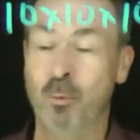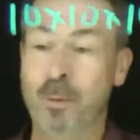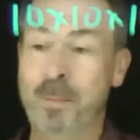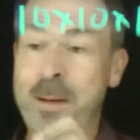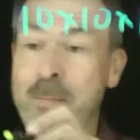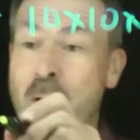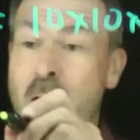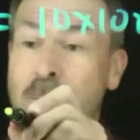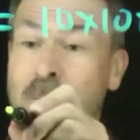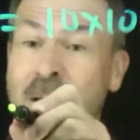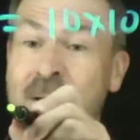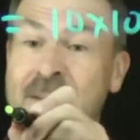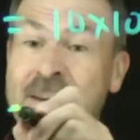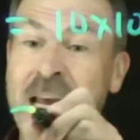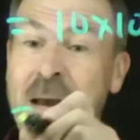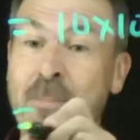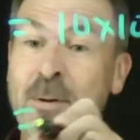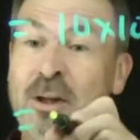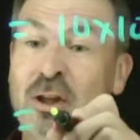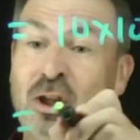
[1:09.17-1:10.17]
will be multiplied the
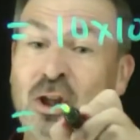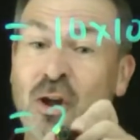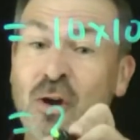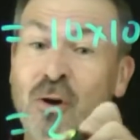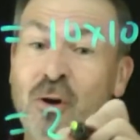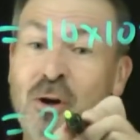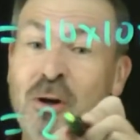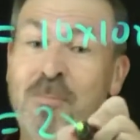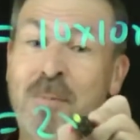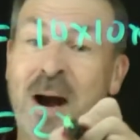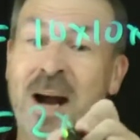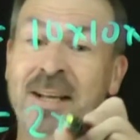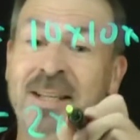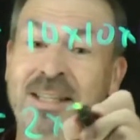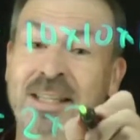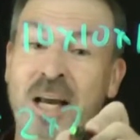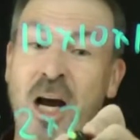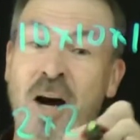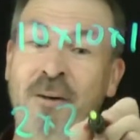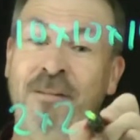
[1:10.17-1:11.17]
number 2 by
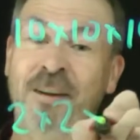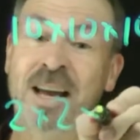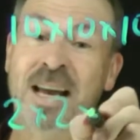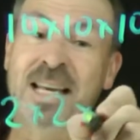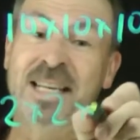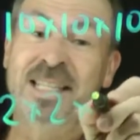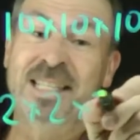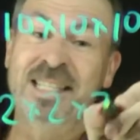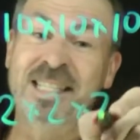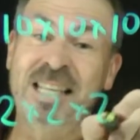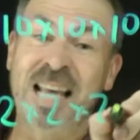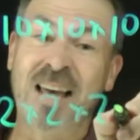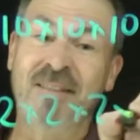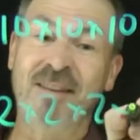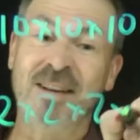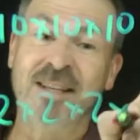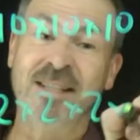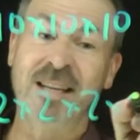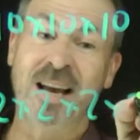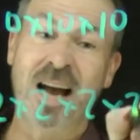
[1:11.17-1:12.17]
itself
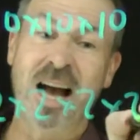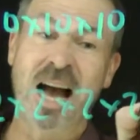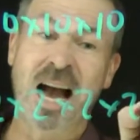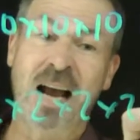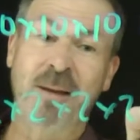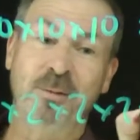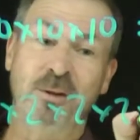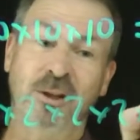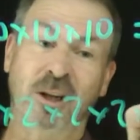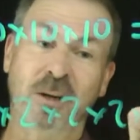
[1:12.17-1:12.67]
7 times.